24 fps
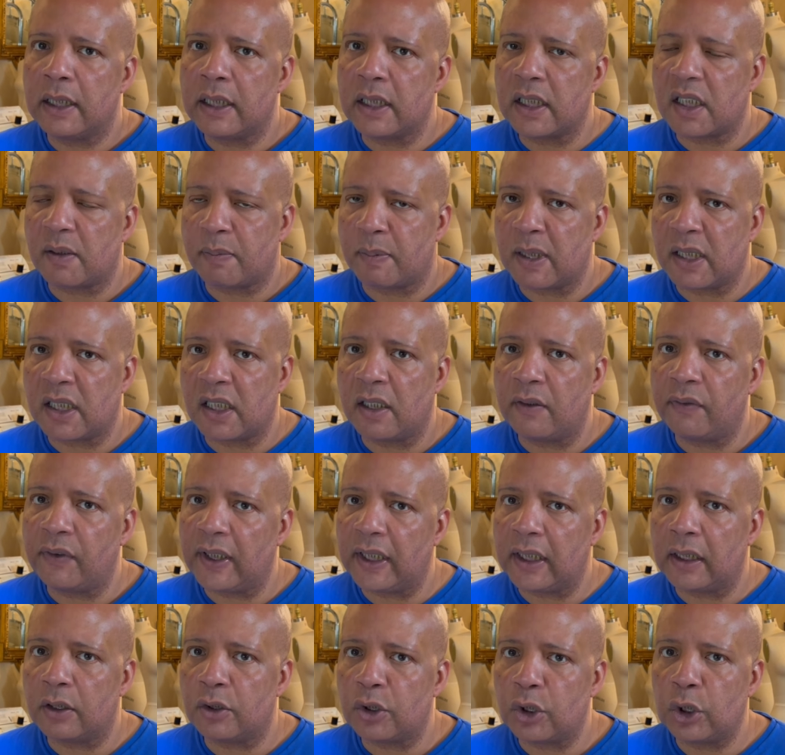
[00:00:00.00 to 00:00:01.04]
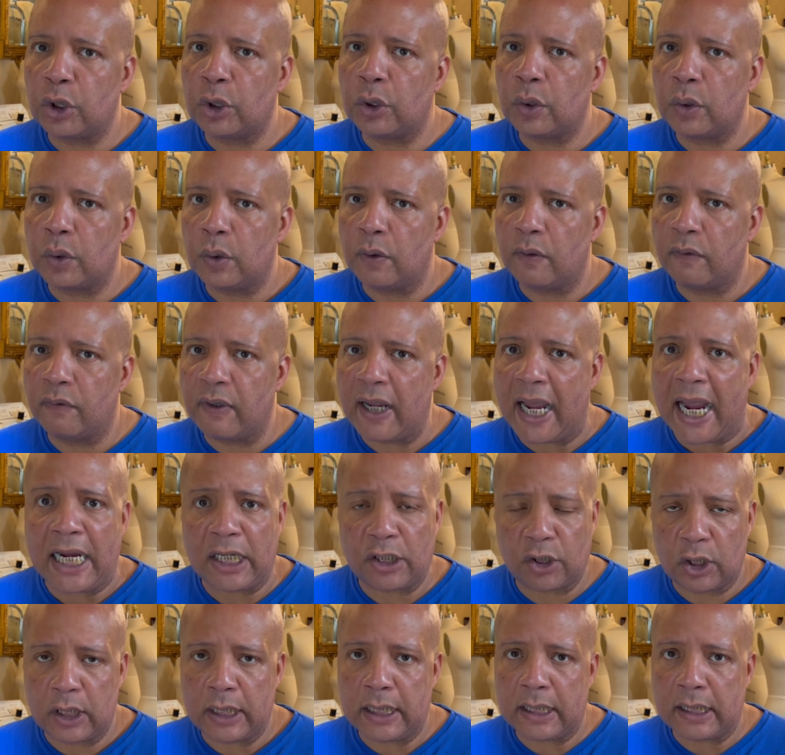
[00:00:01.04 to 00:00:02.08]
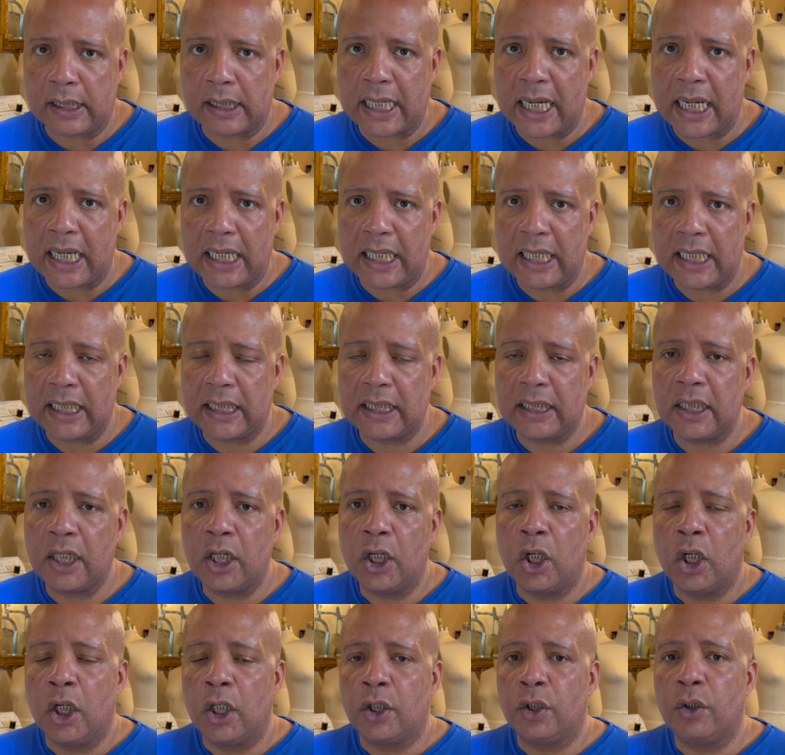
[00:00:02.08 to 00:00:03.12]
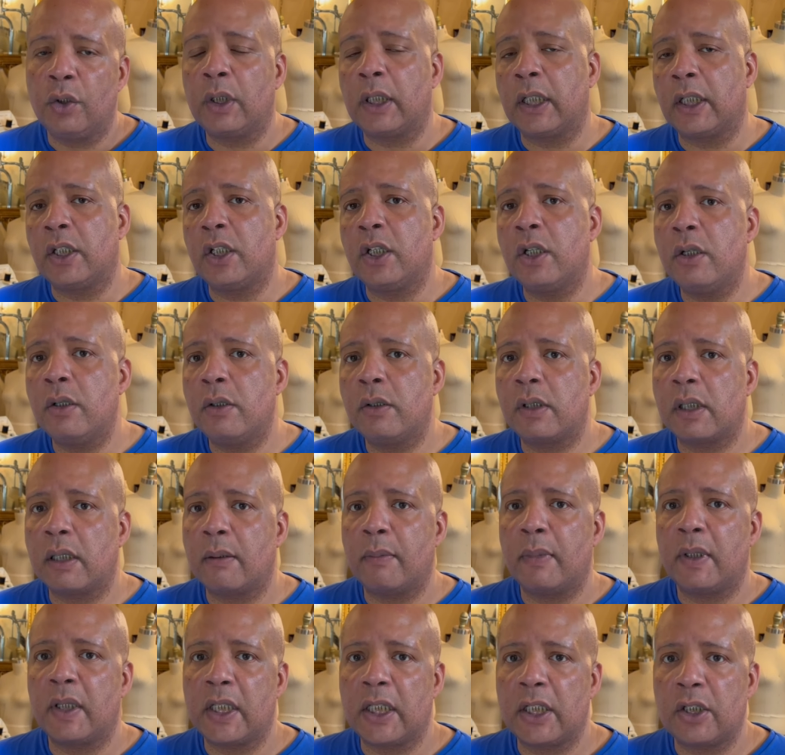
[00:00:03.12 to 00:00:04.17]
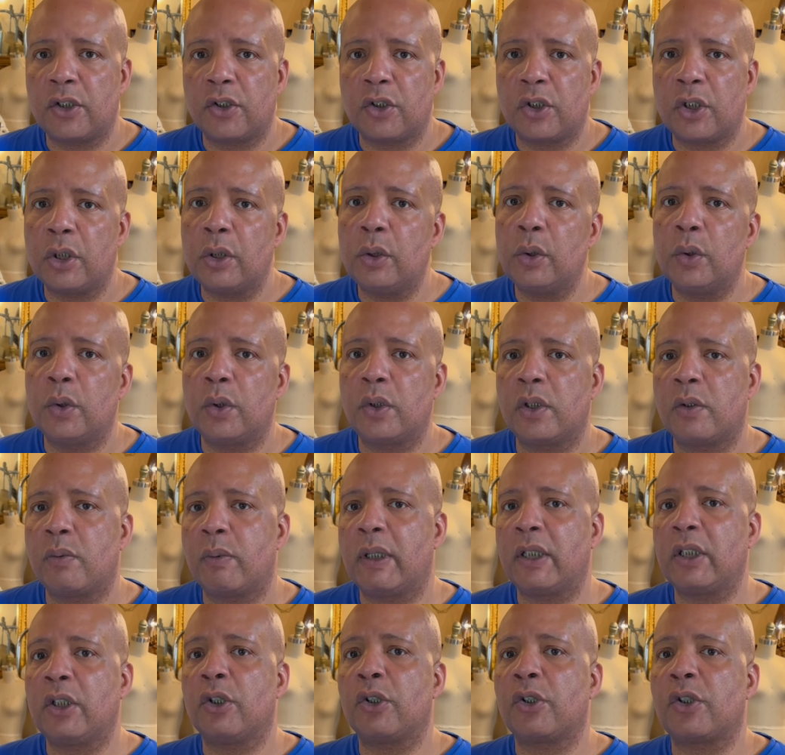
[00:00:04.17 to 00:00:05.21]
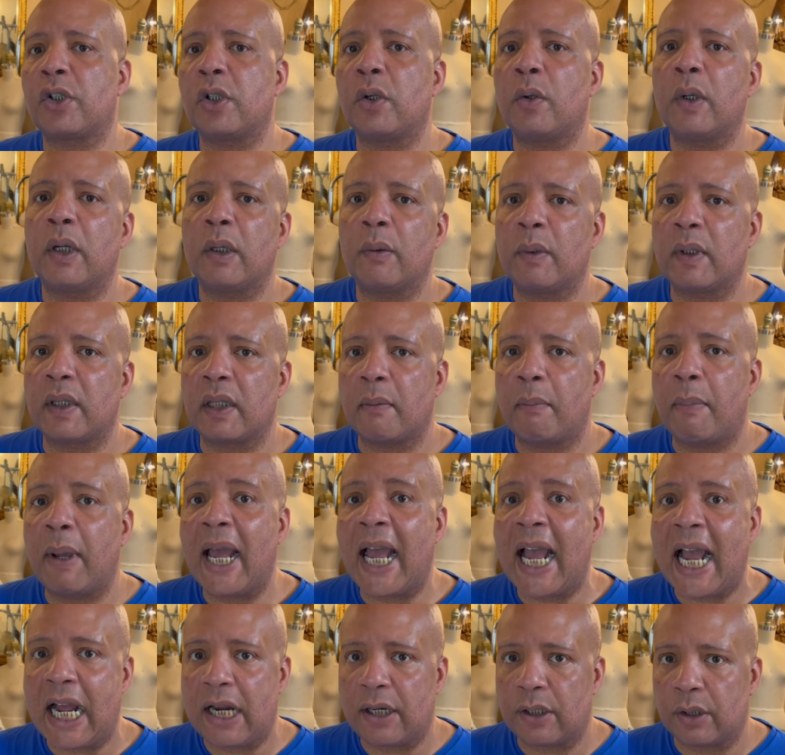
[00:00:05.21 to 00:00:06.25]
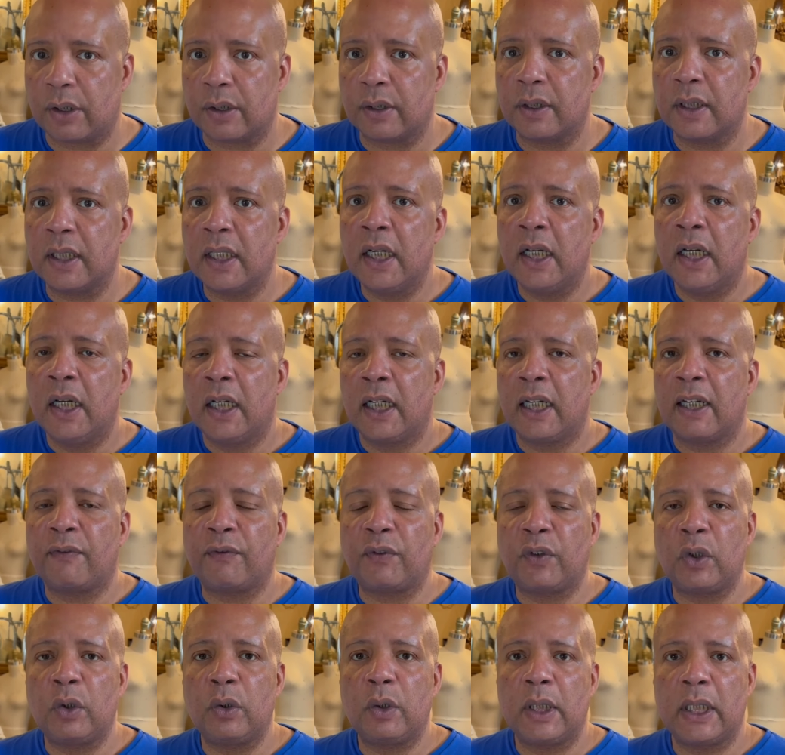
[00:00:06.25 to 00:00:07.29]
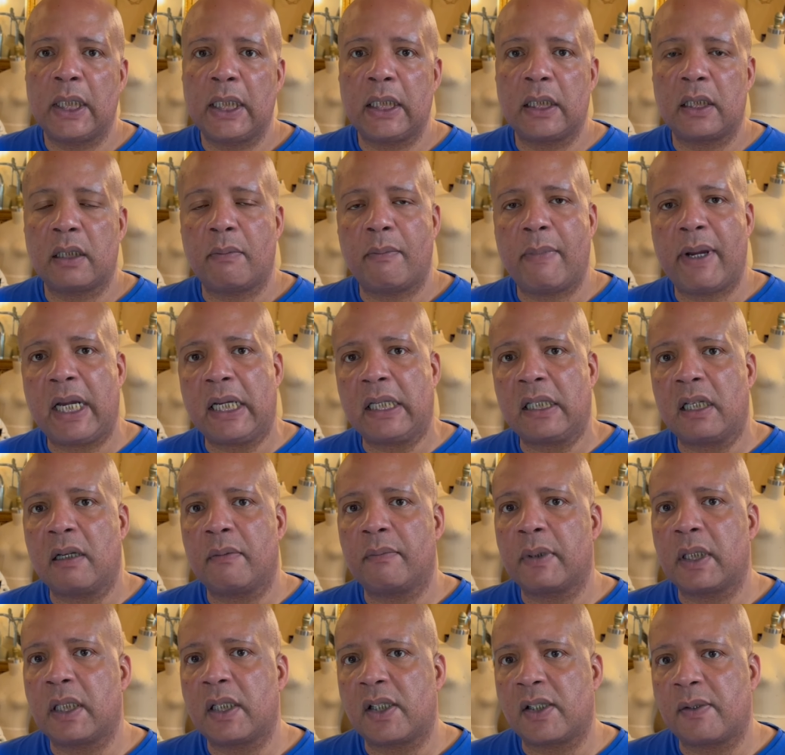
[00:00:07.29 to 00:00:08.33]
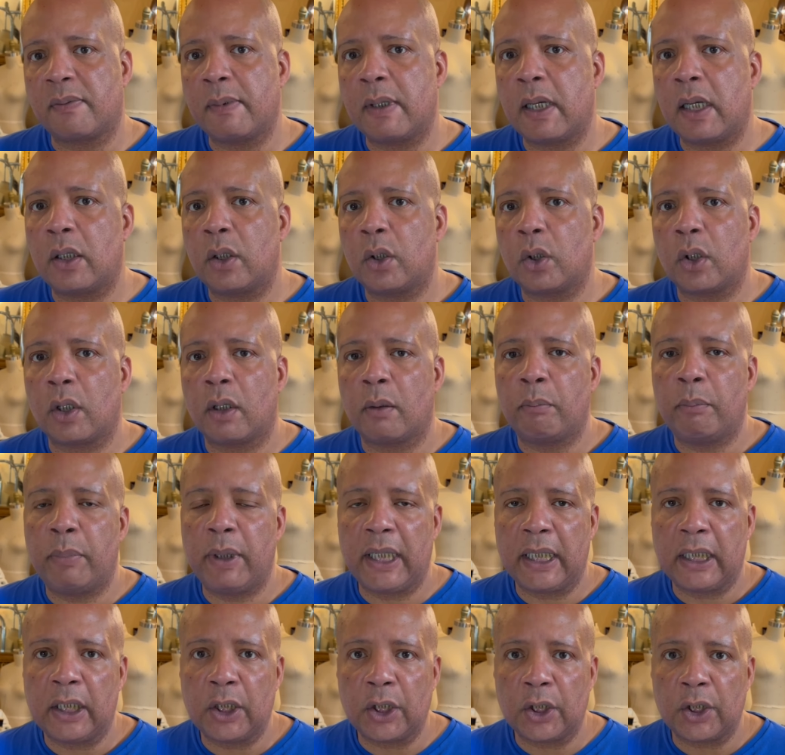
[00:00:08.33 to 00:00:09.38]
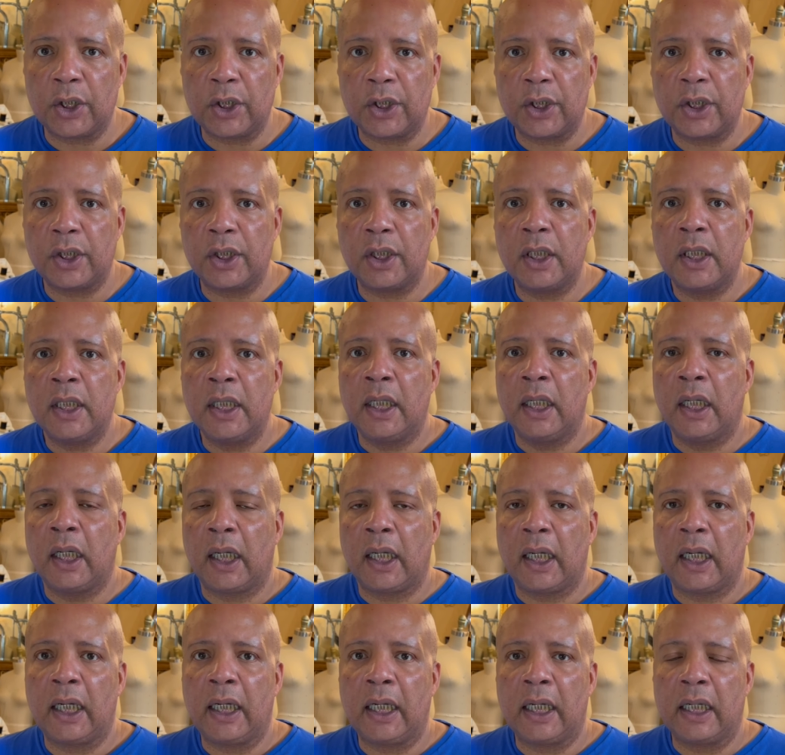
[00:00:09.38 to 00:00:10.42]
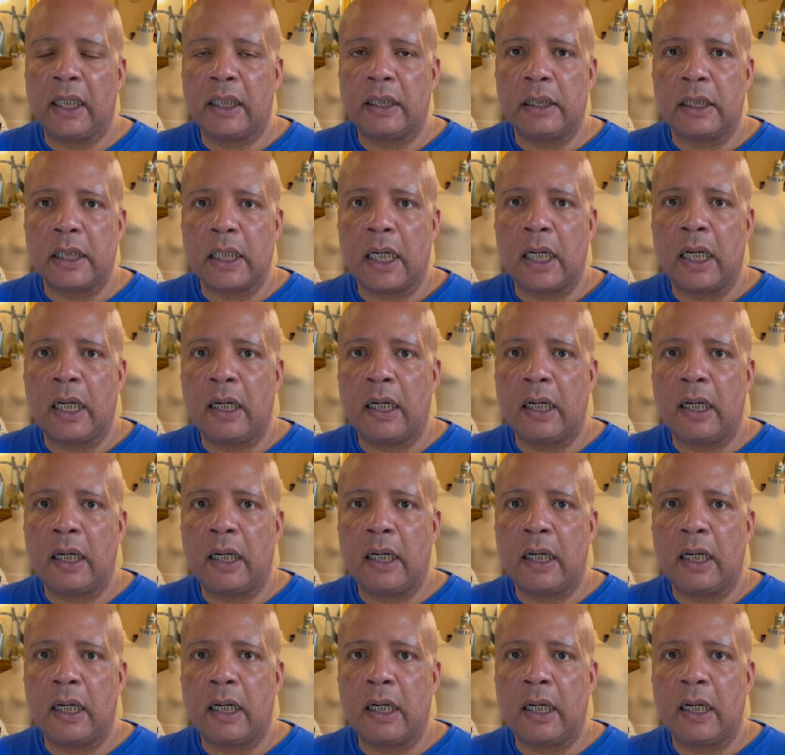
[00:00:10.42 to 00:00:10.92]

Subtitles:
specific to fashion design. You can use some of these tools when you're sewing with a pattern. If you need to make something smaller or bigger and